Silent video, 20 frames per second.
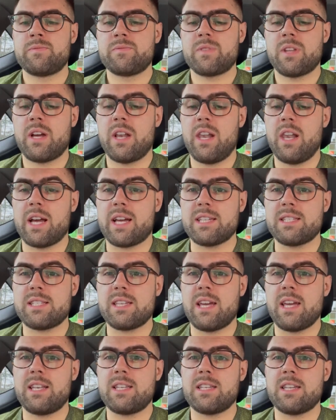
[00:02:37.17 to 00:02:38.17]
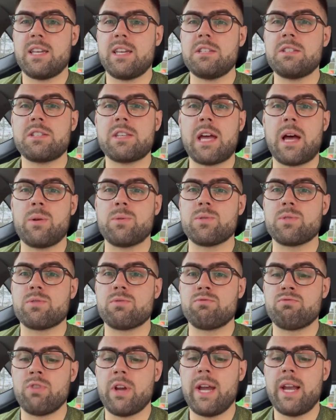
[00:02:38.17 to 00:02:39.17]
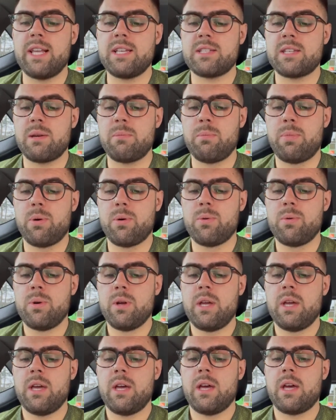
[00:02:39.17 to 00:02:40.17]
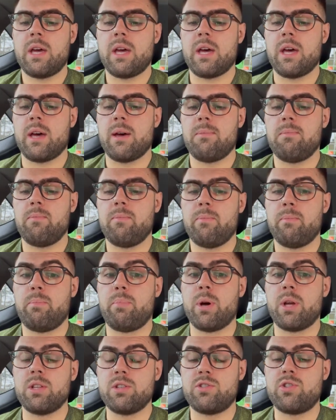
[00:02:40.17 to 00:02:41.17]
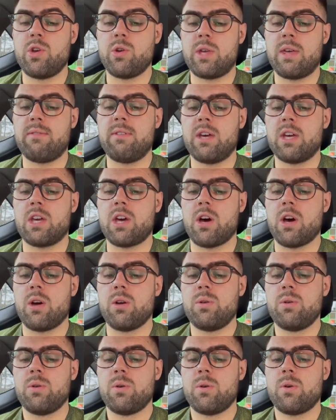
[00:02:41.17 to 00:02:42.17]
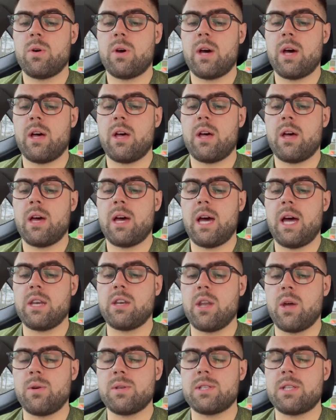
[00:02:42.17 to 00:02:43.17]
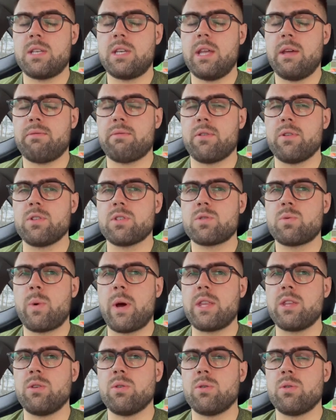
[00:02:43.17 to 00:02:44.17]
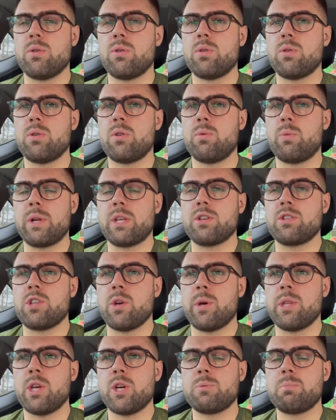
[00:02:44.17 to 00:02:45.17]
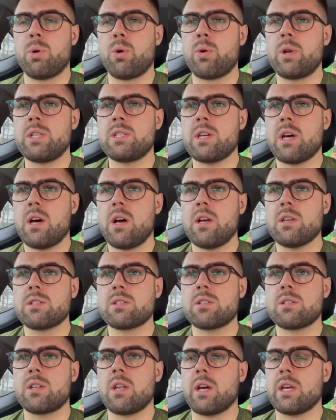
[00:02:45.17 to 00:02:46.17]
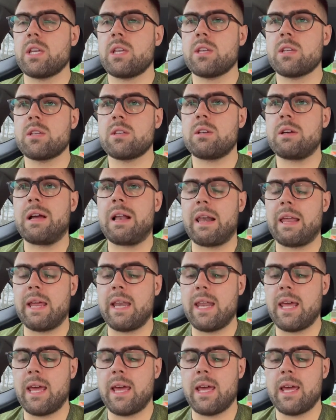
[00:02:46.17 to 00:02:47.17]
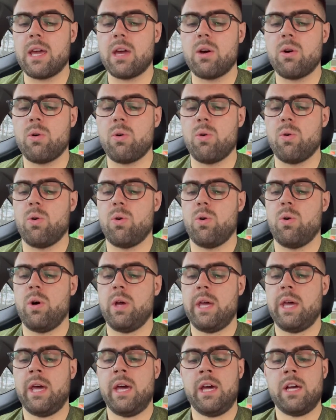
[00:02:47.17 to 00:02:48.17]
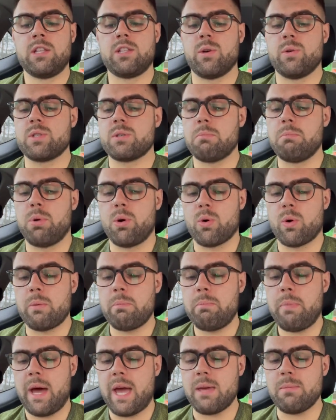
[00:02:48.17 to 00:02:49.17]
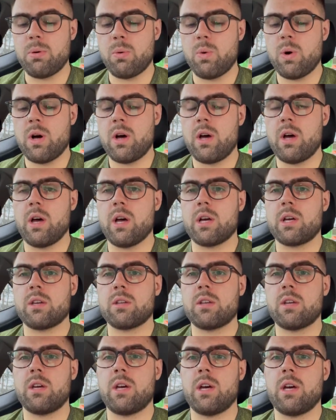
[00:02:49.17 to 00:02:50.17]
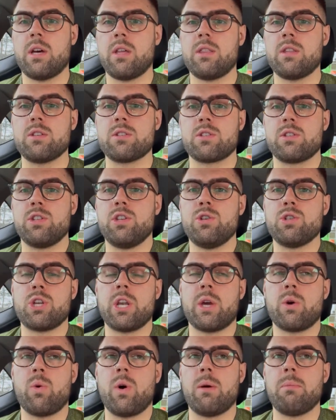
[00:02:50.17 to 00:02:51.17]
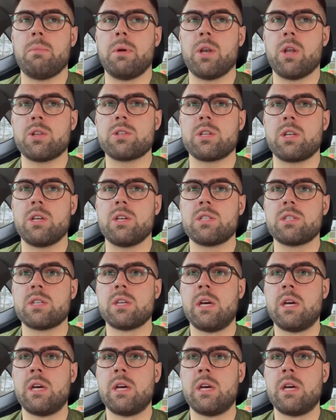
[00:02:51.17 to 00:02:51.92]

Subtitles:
Like I said, it sounds really simple, but do give it a go and notice the difference when you're doing those boring tasks like cleaning or doing some boring paperwork that's usually quite monotonous.